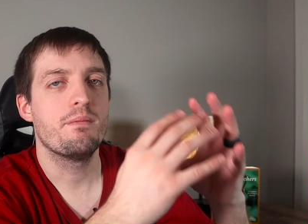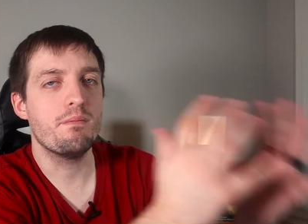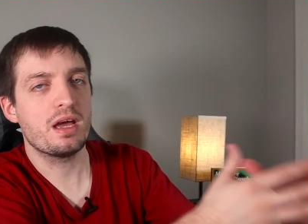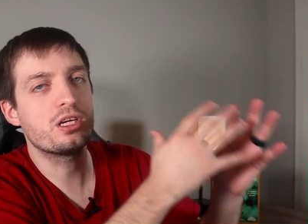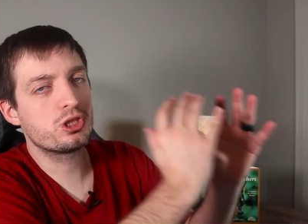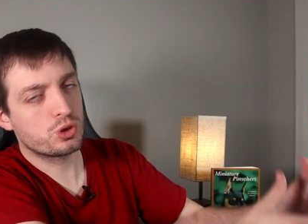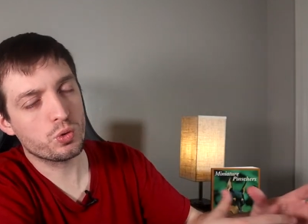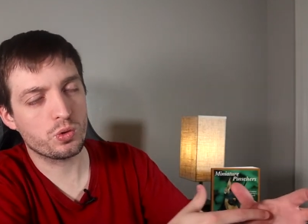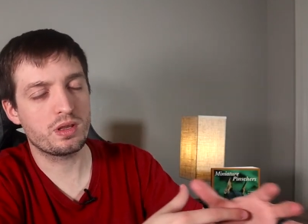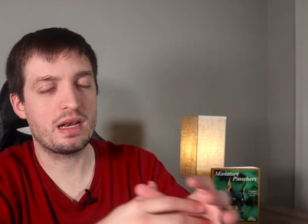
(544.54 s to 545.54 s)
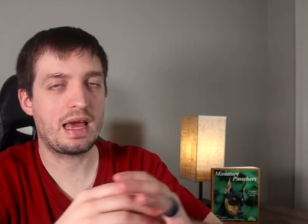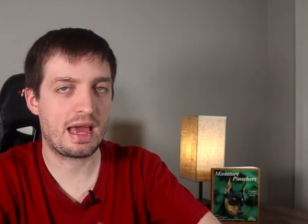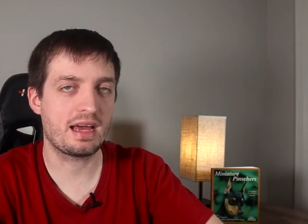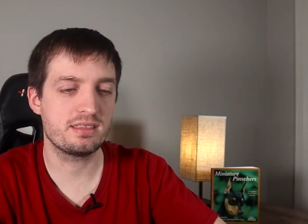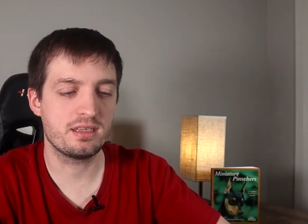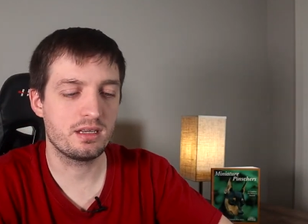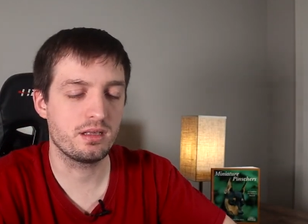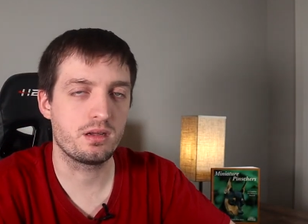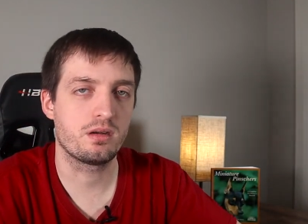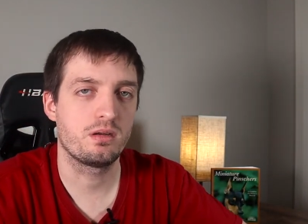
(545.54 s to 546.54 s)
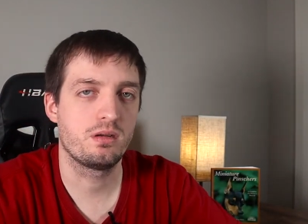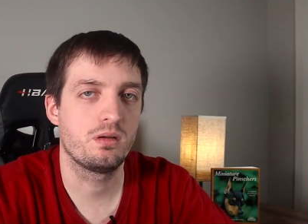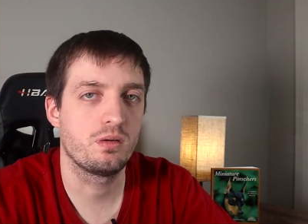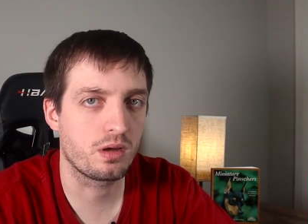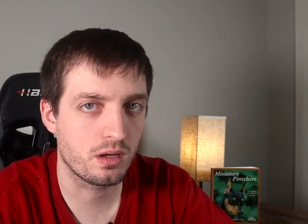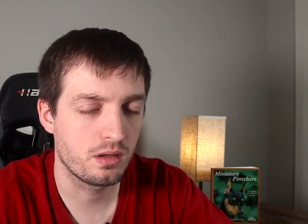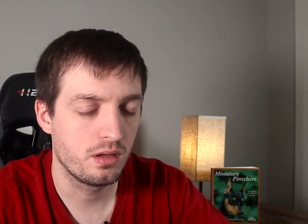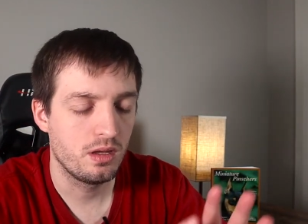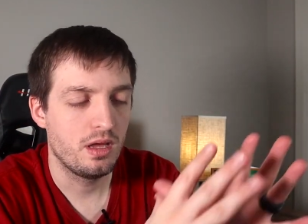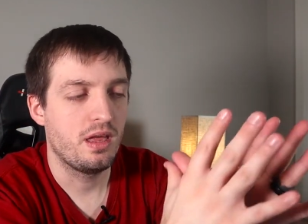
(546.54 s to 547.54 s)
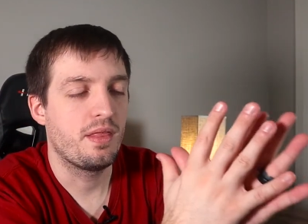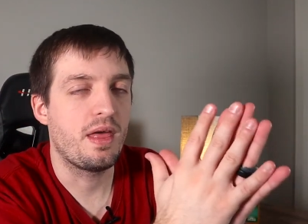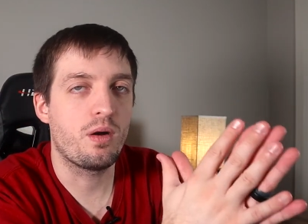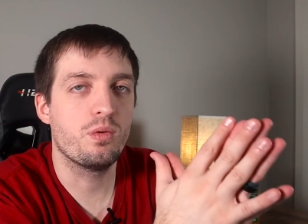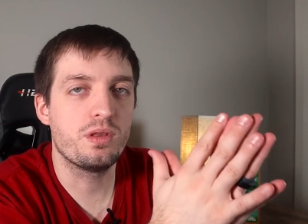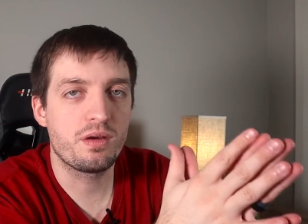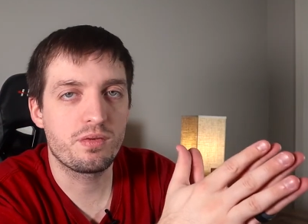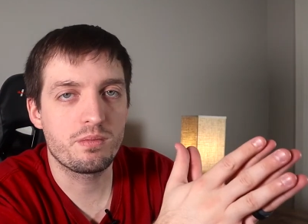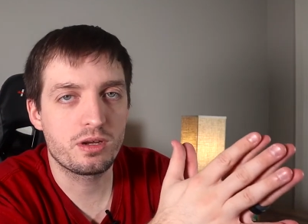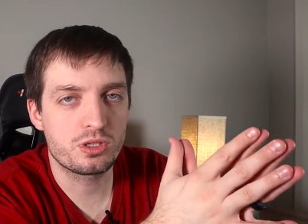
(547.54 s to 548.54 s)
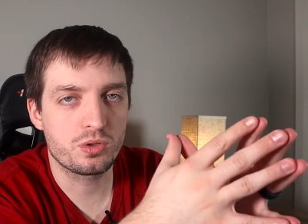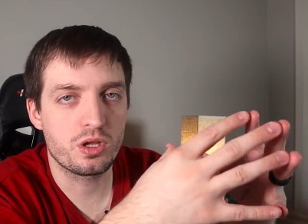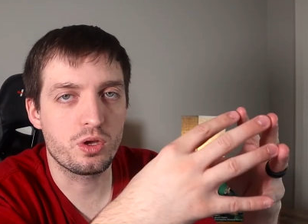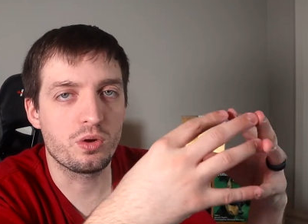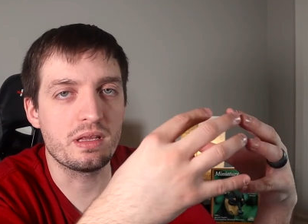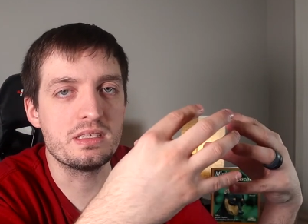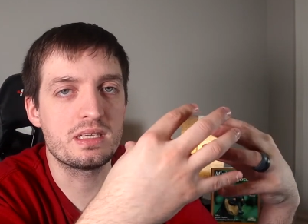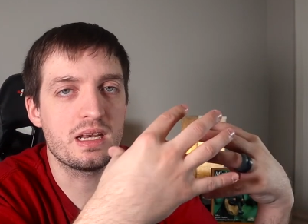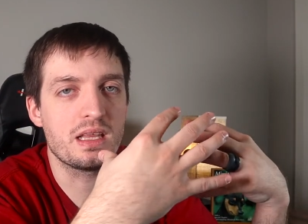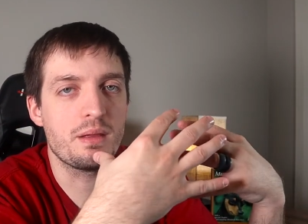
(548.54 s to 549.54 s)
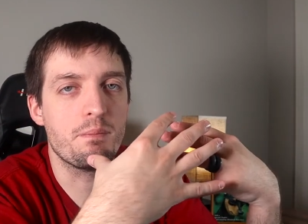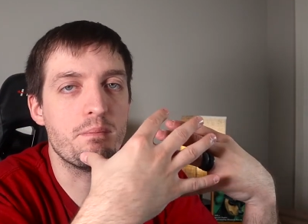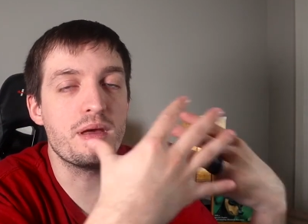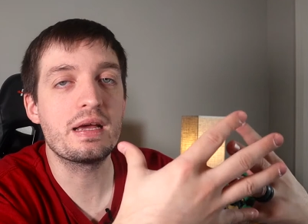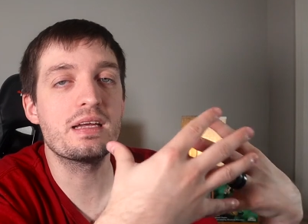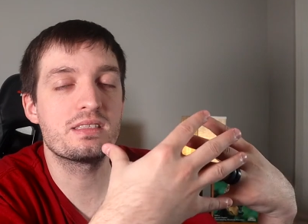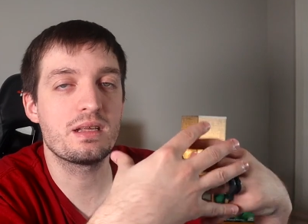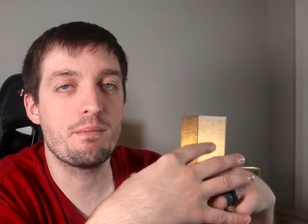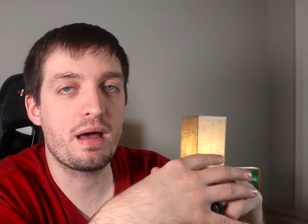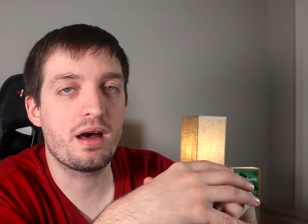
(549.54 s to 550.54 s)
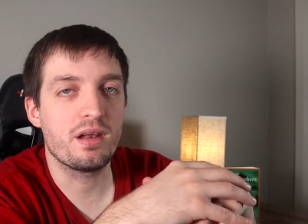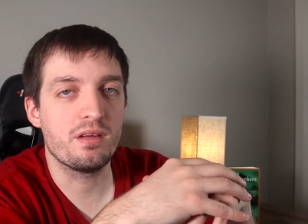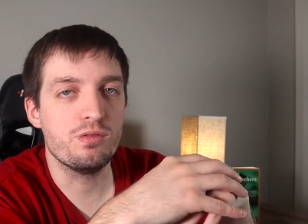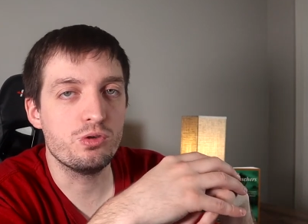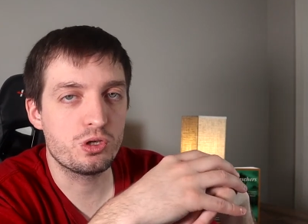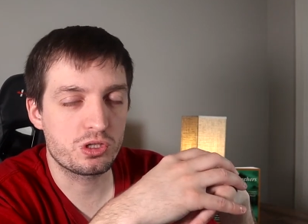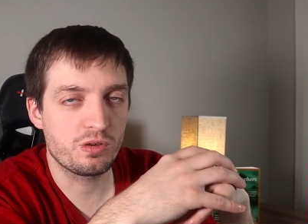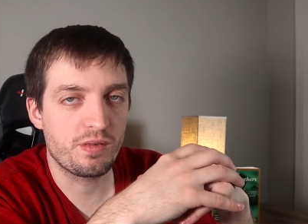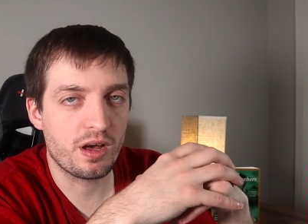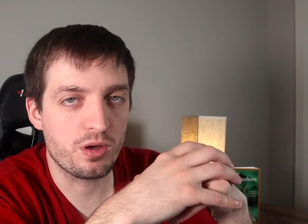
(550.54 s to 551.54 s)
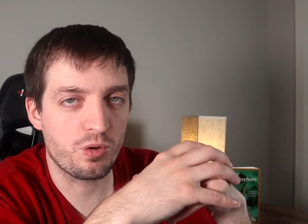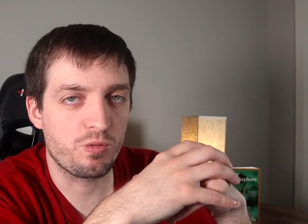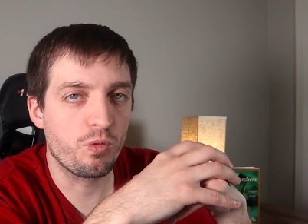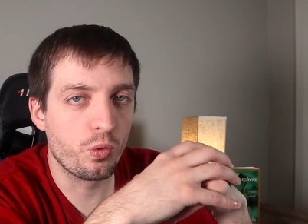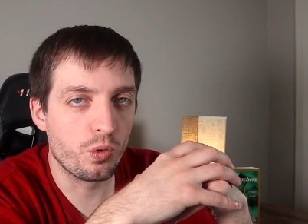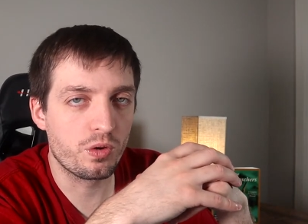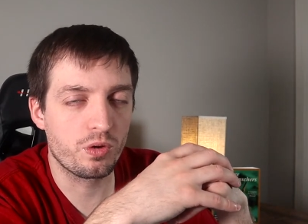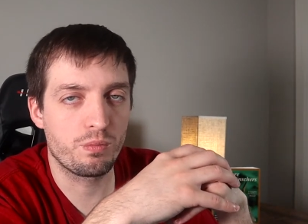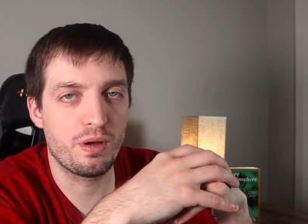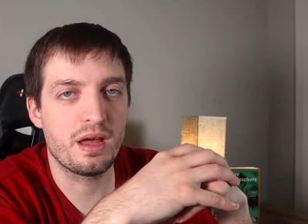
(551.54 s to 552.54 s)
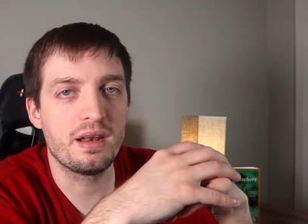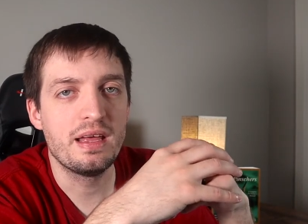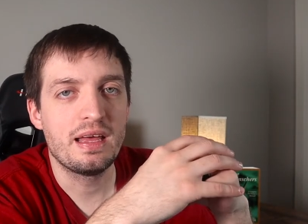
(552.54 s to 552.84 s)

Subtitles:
Make sure that it has that in there, okay? That will definitely make sure that you're at least getting the biggest amount of nutritional value for your pet.